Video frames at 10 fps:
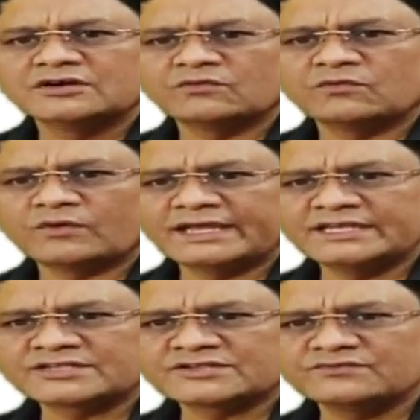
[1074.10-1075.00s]

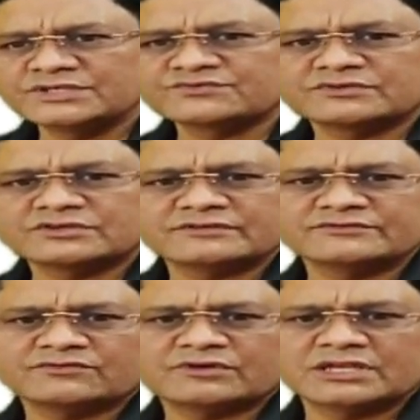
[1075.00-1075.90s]
violates which one of the
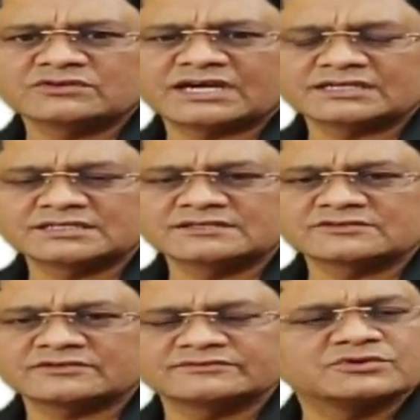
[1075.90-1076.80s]
following articles
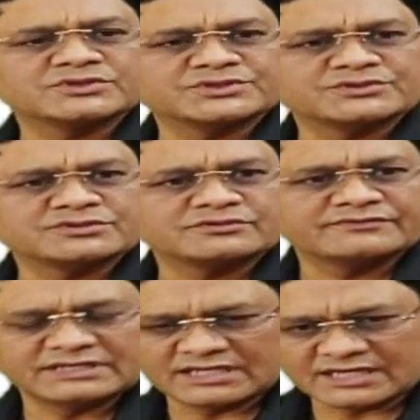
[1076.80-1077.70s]
of the Constitution of
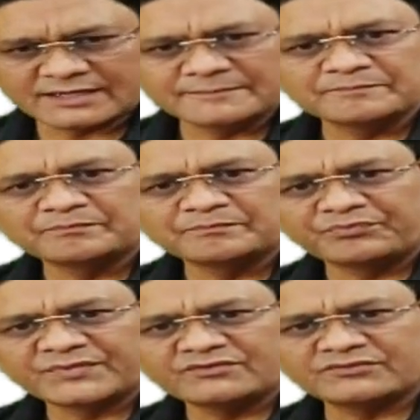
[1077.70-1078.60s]
India?
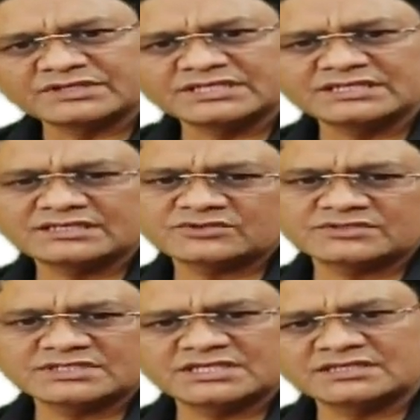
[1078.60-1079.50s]
14,
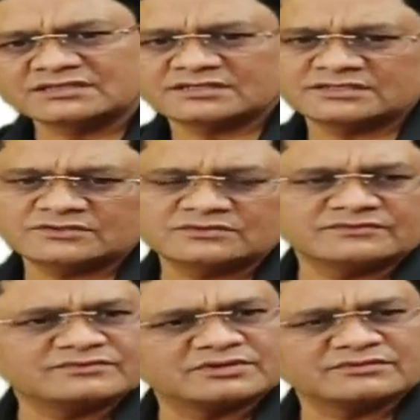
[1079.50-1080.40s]
28, 32,
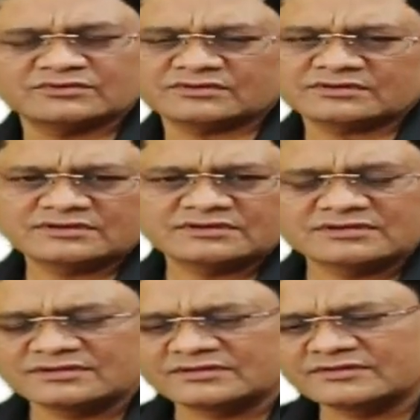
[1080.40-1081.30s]
44.
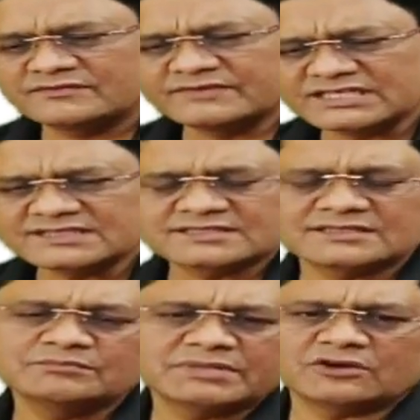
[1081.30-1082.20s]
Very
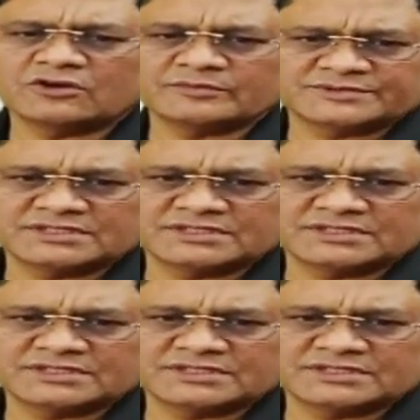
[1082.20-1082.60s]
simple option